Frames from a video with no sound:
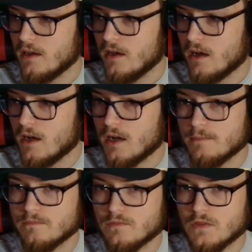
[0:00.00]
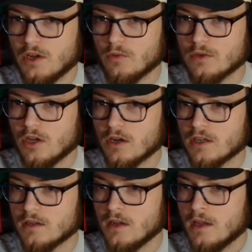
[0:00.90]
you know, we're
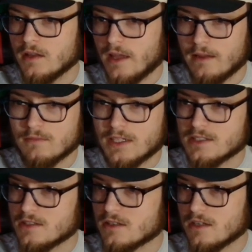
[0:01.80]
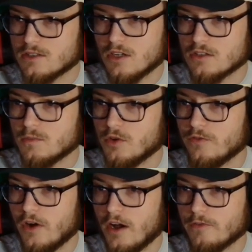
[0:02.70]
talking that this is going to start to move
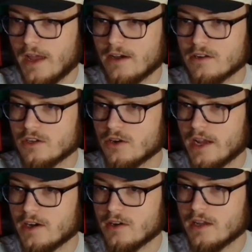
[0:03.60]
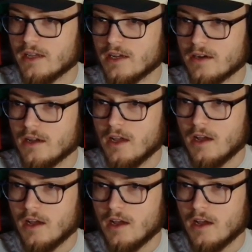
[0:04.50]
off out of your area here